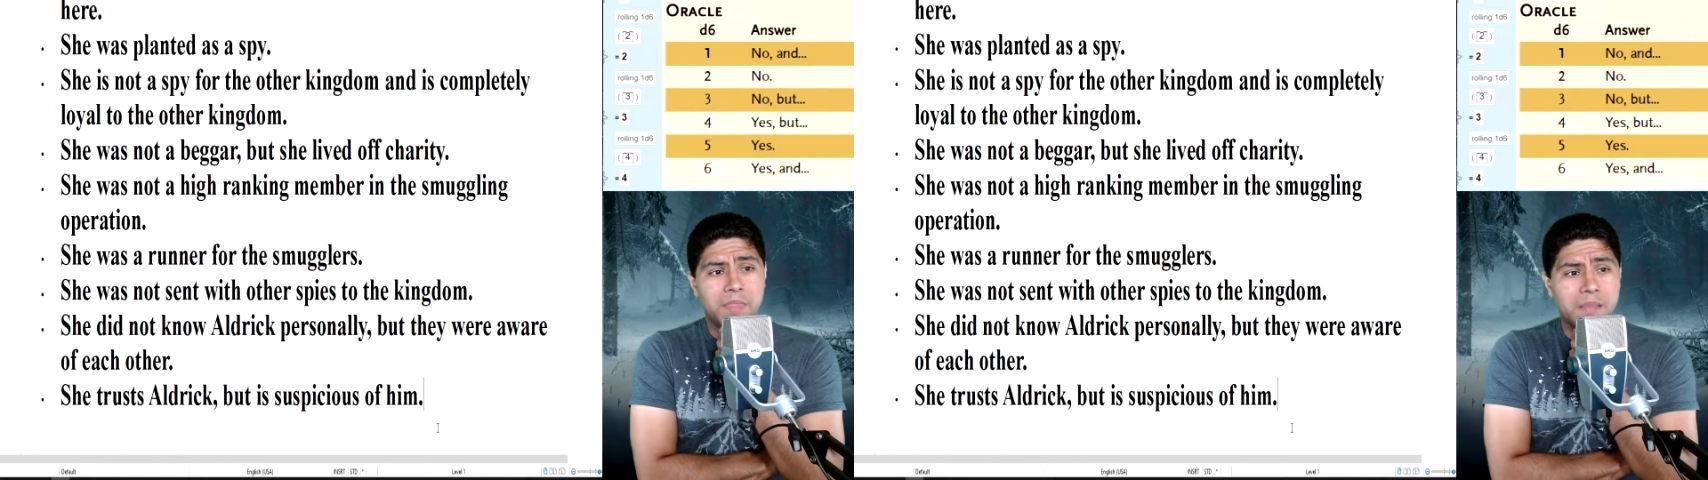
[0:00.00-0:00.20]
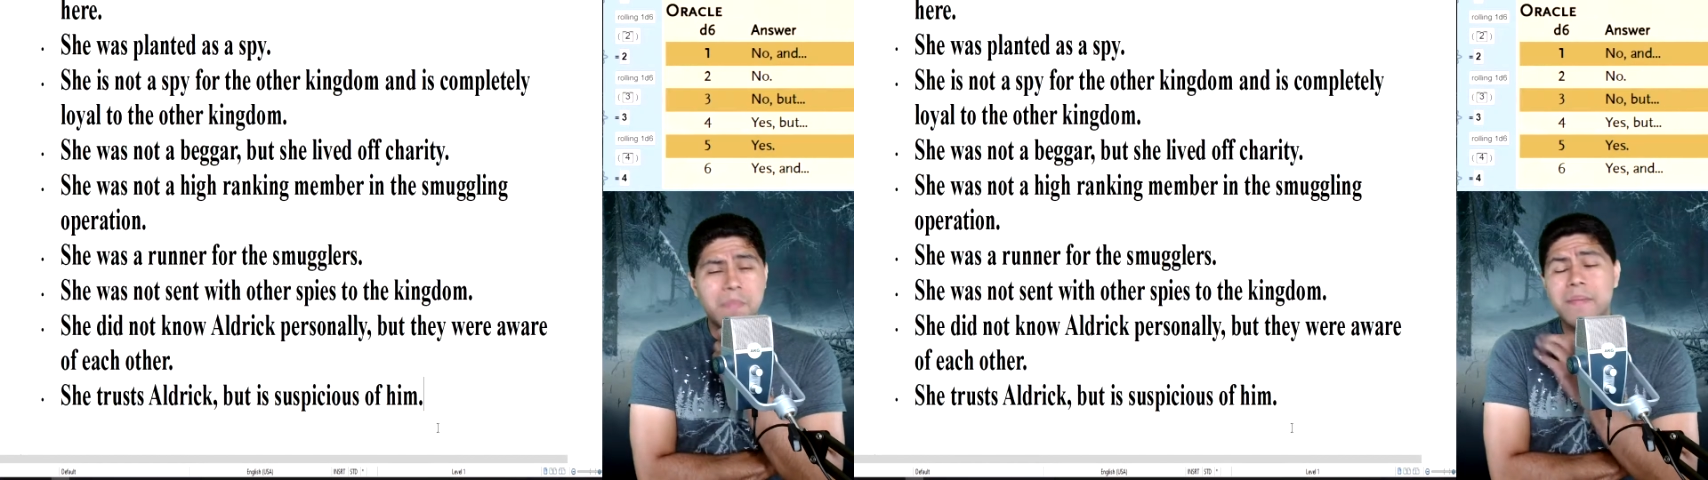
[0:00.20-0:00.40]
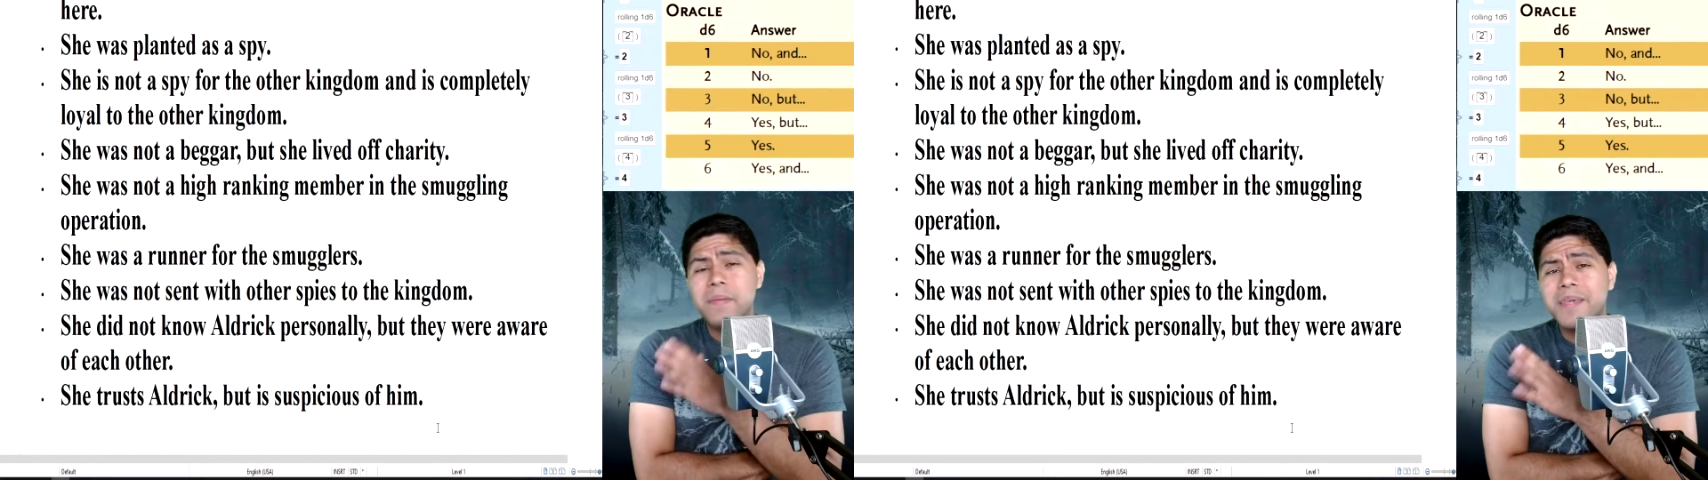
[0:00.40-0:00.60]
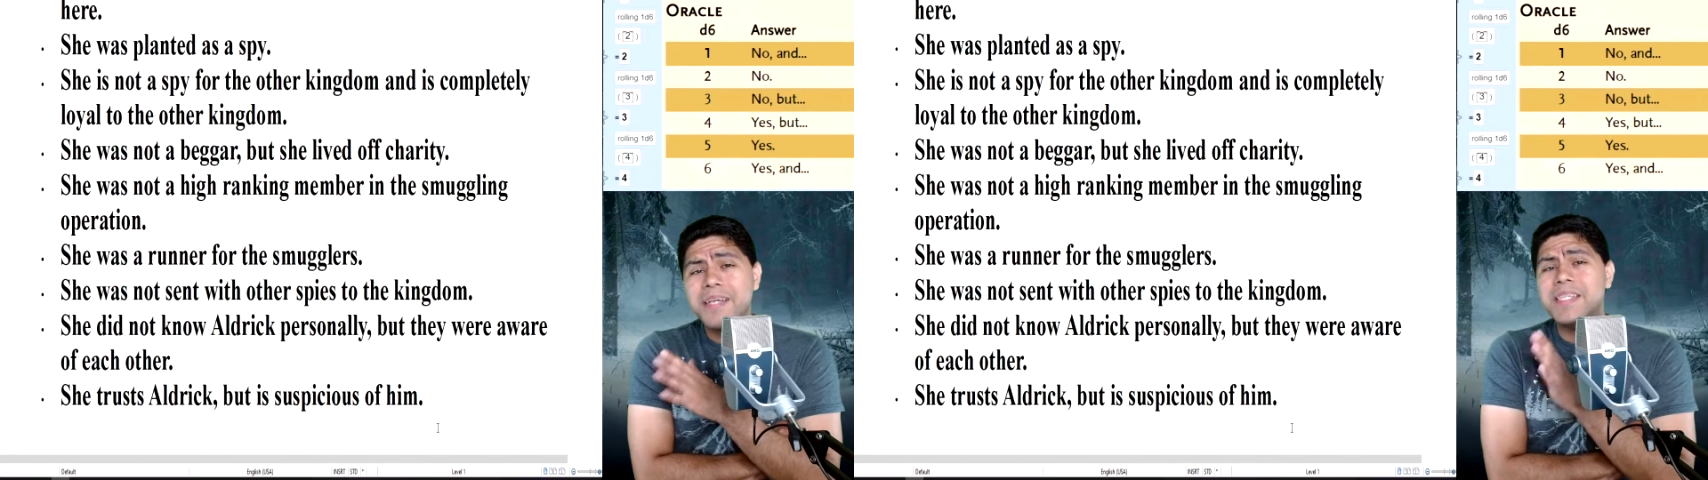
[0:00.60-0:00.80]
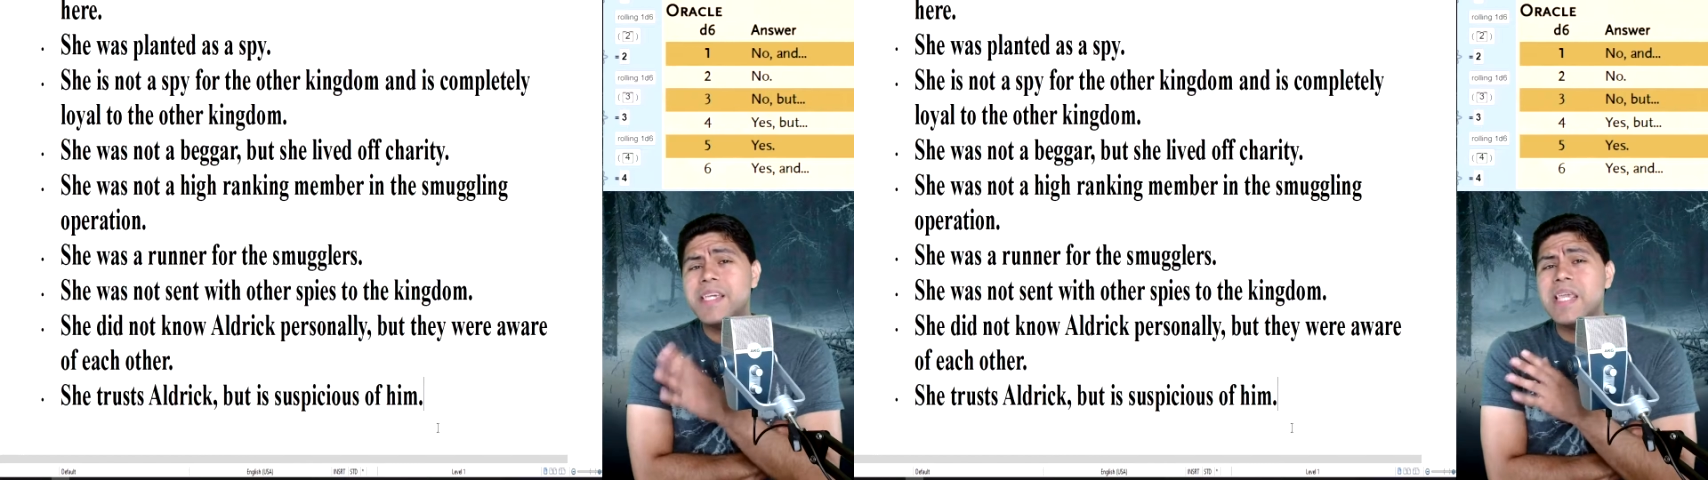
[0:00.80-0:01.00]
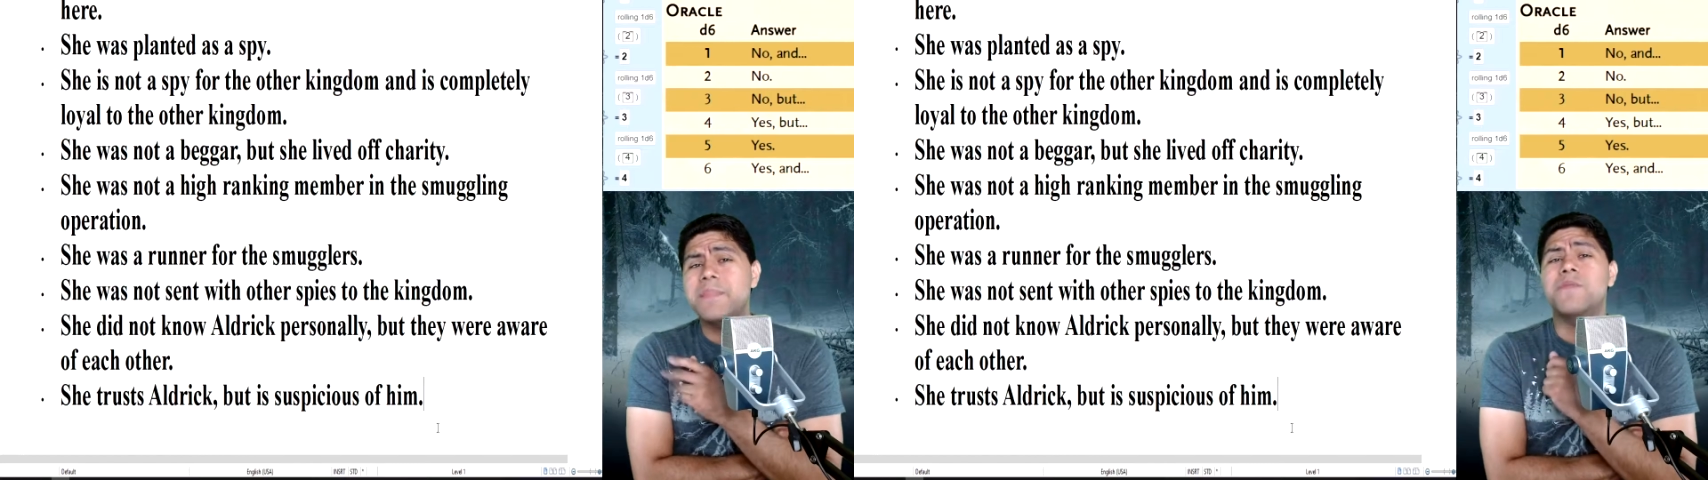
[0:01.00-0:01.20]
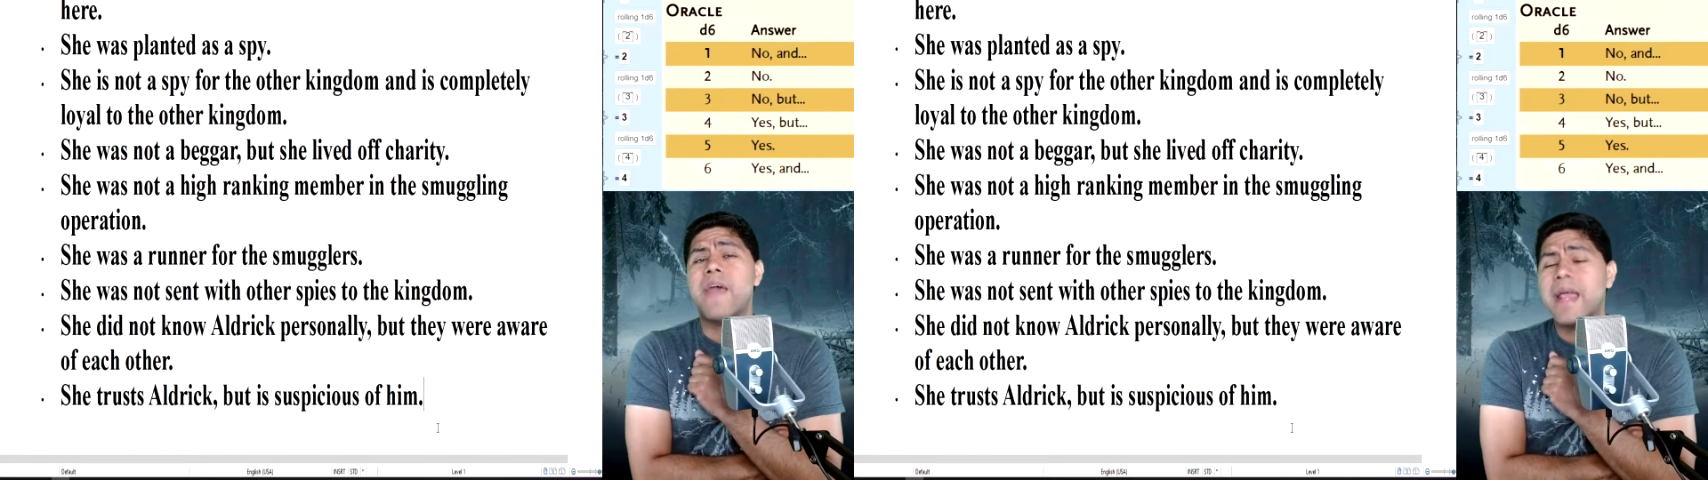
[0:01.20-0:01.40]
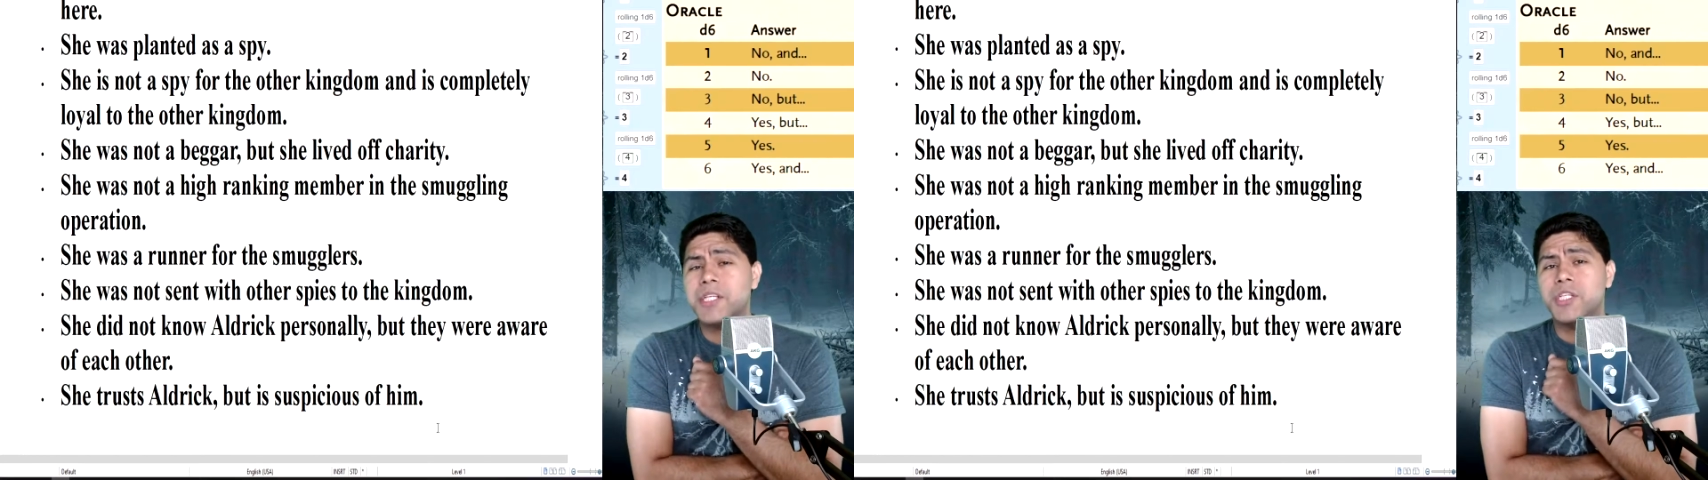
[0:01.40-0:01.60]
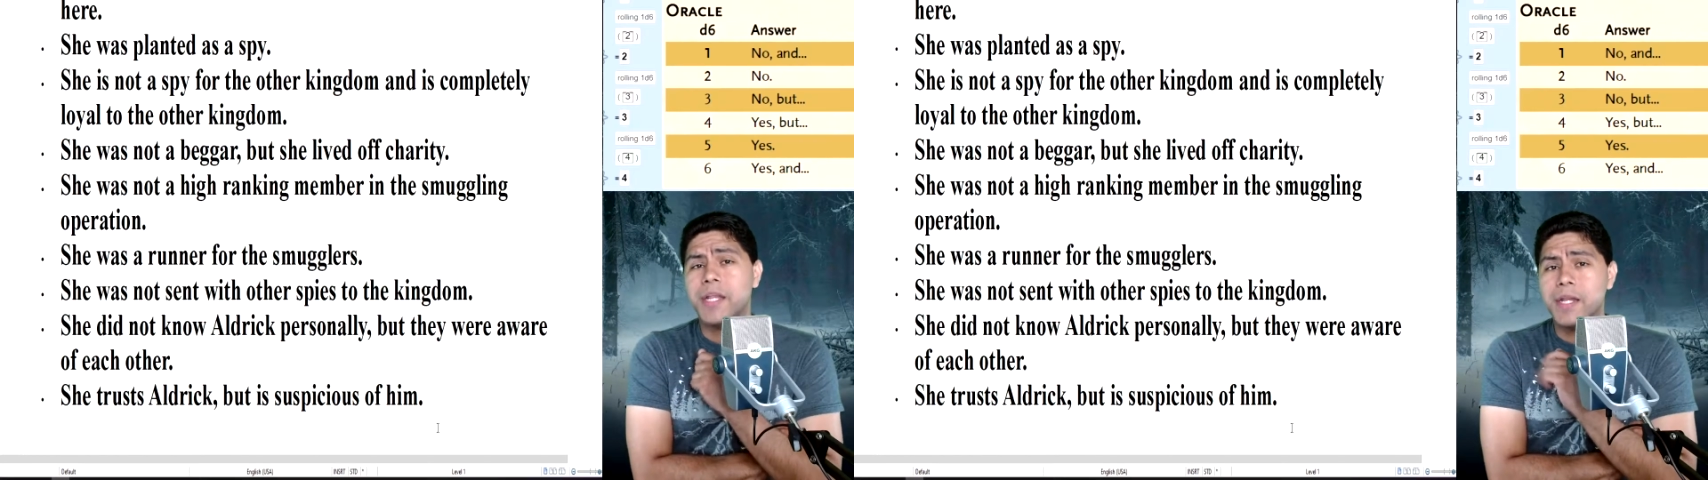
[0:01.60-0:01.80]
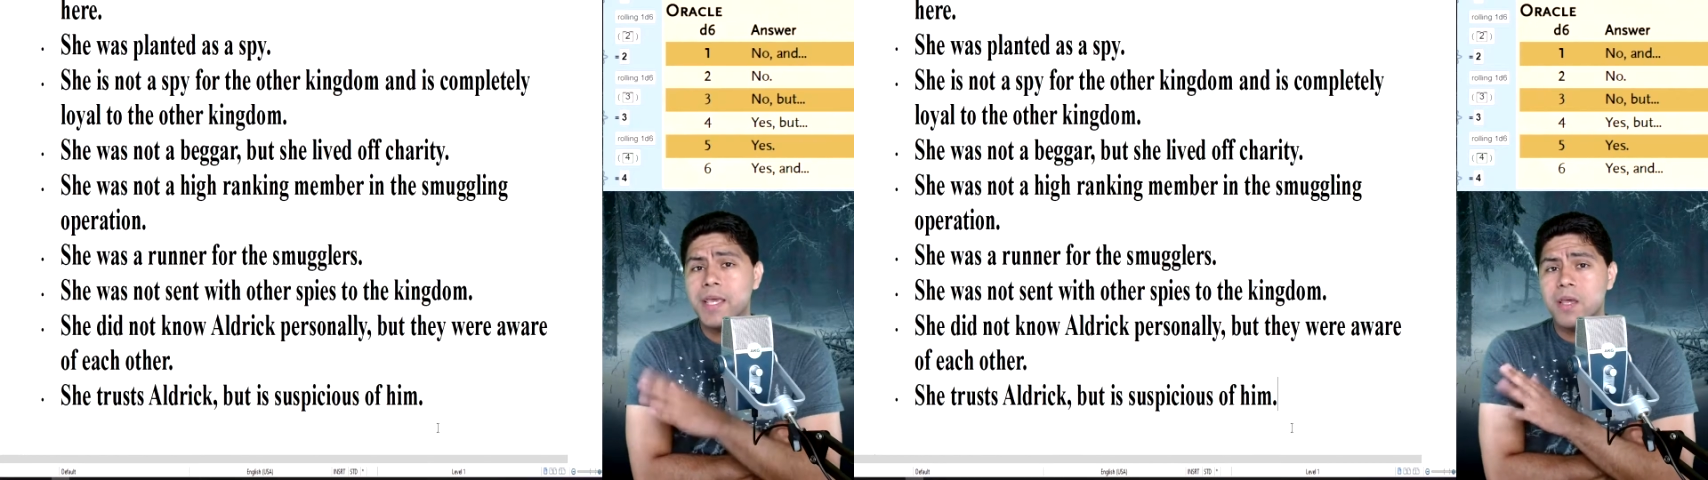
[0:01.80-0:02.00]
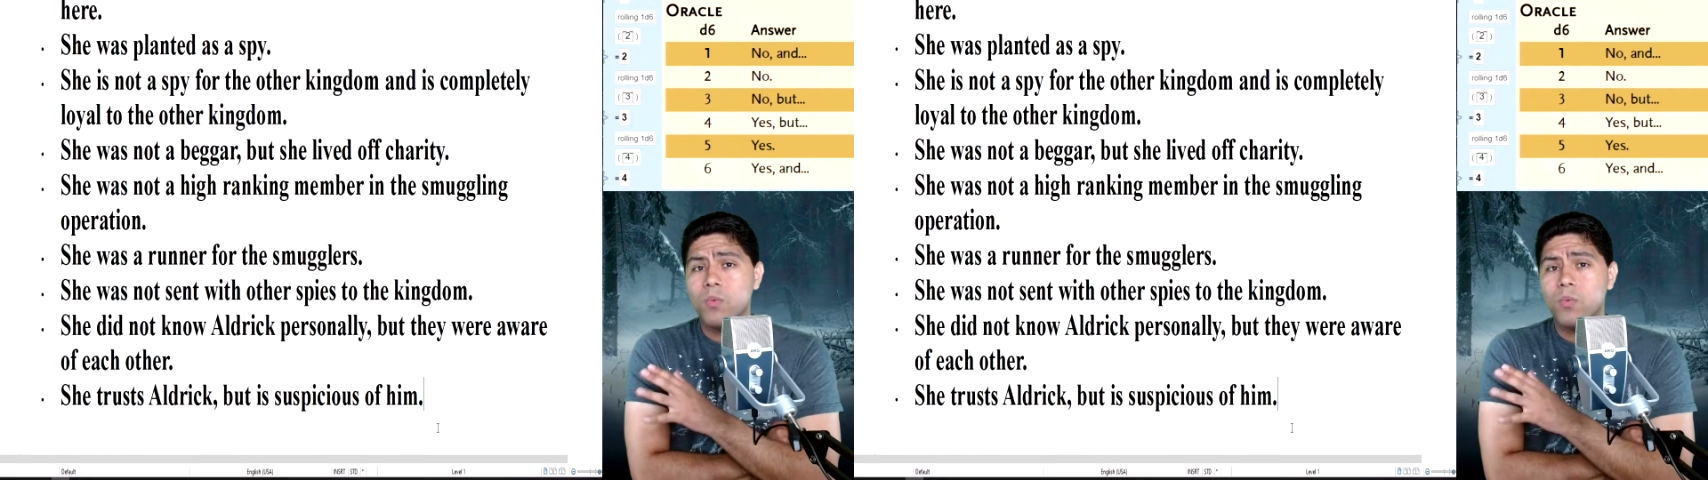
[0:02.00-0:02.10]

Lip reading: Maybe because he keeps vanishing